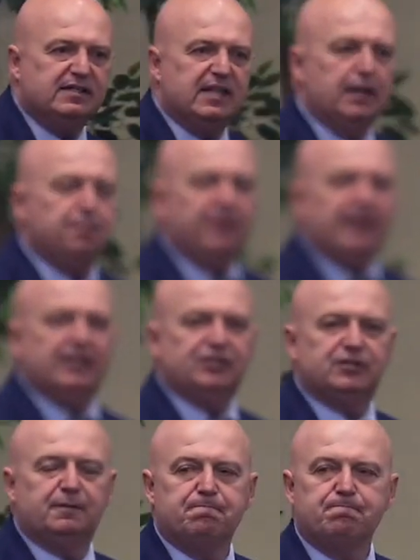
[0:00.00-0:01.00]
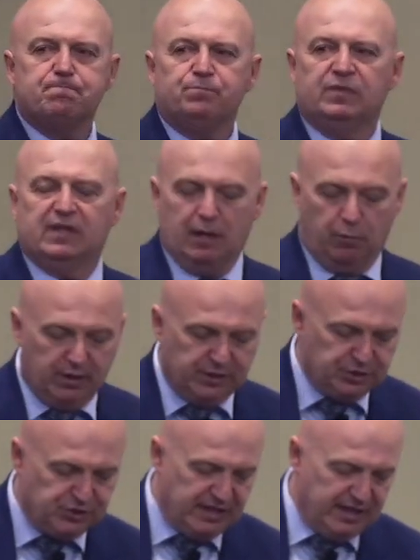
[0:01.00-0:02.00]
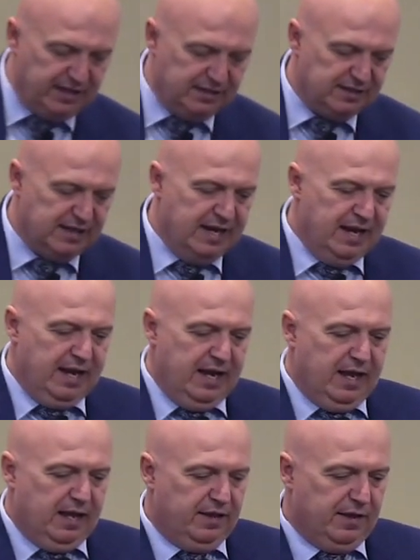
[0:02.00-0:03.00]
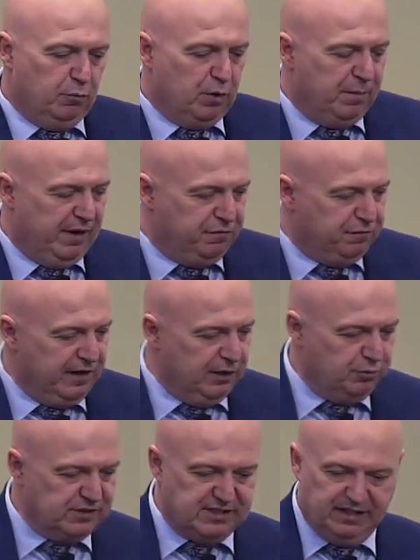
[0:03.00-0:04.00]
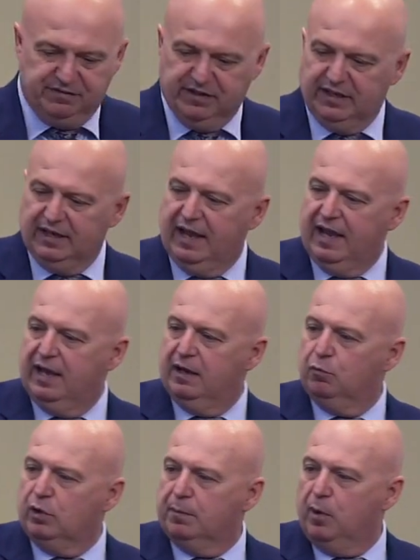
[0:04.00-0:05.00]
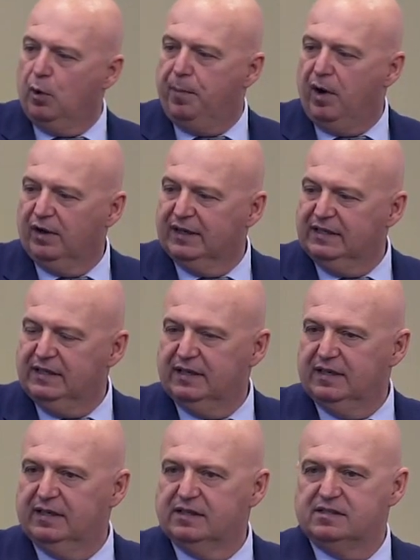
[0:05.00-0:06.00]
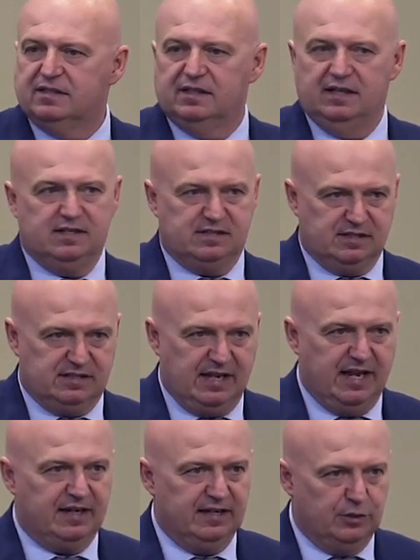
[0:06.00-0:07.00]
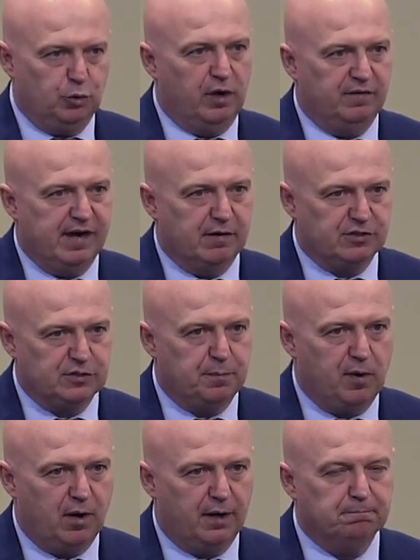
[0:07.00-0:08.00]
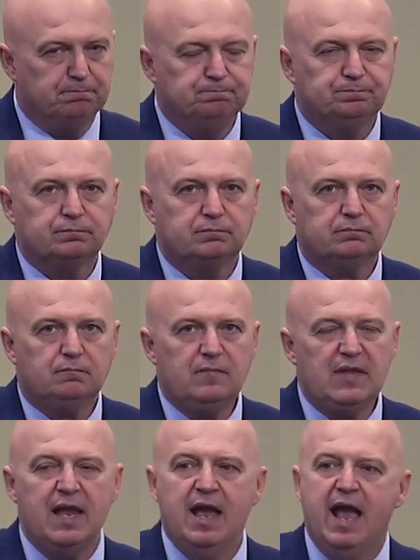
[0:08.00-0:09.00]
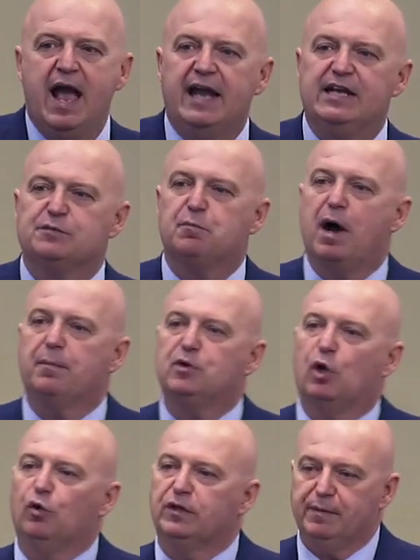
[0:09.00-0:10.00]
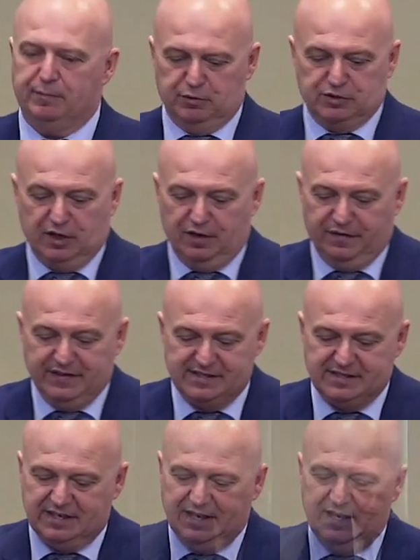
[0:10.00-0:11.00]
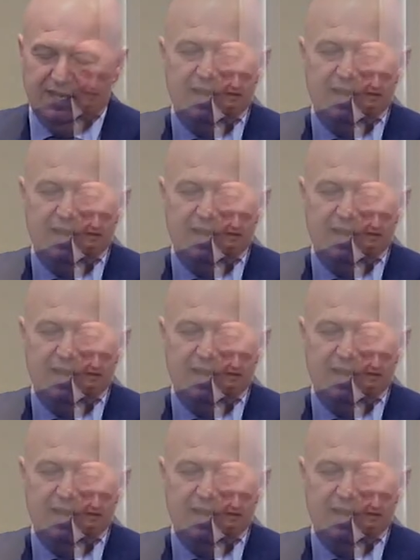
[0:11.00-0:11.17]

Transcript: take place?" Now understand that where my friend was living and where Bhopal, India is, it is exactly 12 hours apart. And his mom told him it was on this day